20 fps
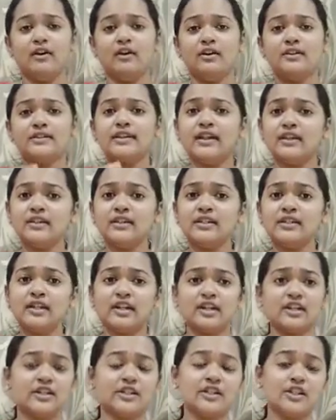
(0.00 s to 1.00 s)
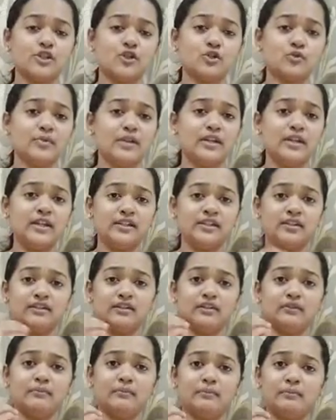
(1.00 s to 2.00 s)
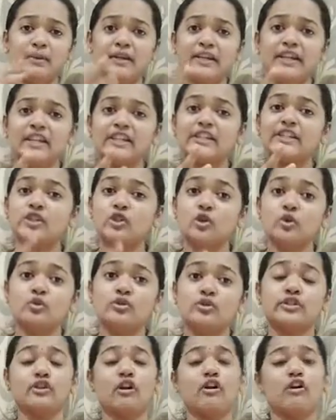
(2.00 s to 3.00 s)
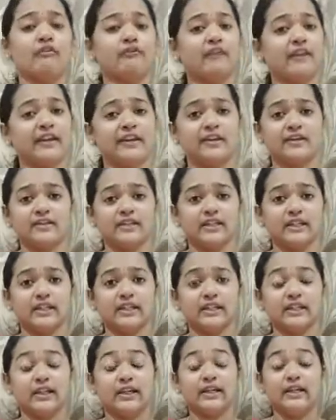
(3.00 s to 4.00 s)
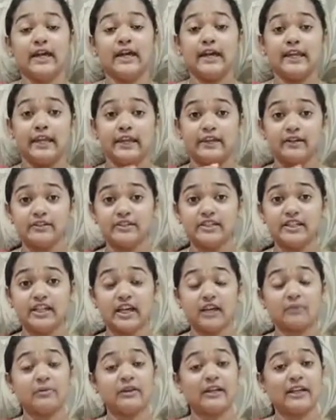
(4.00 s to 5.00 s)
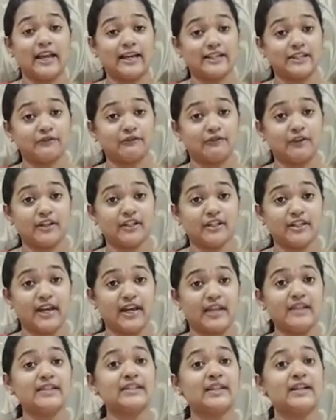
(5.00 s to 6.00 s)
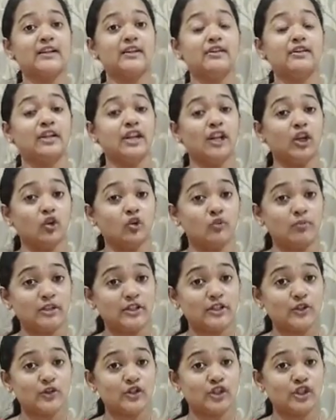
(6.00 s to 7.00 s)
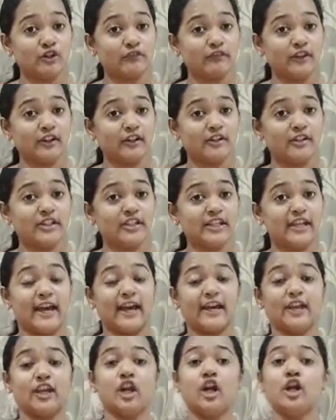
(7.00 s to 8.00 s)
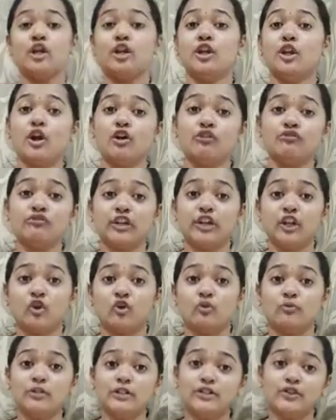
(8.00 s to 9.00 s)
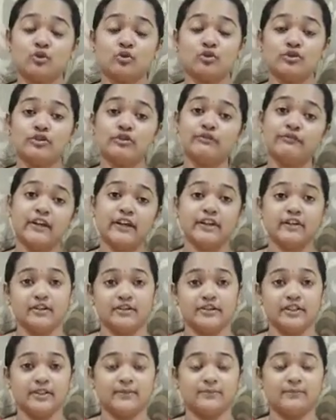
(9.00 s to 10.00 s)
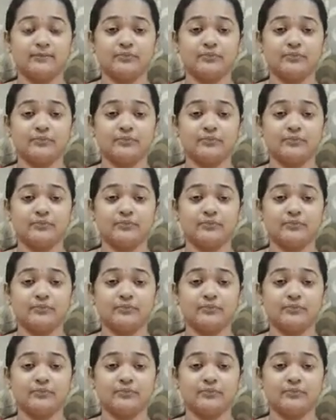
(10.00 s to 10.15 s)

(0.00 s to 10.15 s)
Sun is considered to be the biggest source of energy and energy can be classified as renewable source of energy and non-renewable source of energy.